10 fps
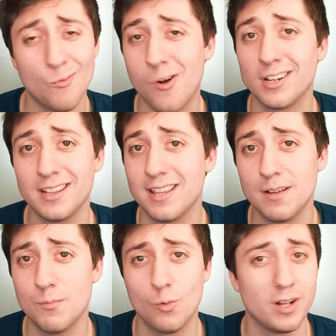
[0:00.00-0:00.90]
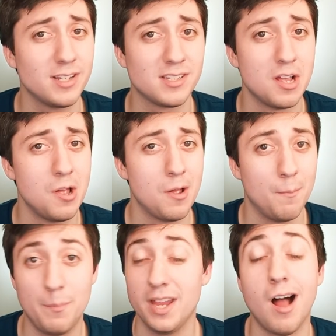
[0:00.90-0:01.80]
wanted them was
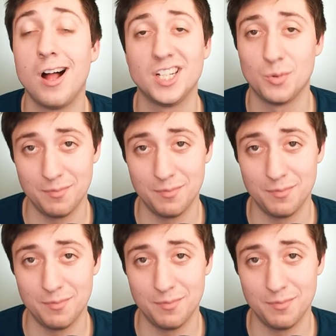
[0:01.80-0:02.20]
beyond what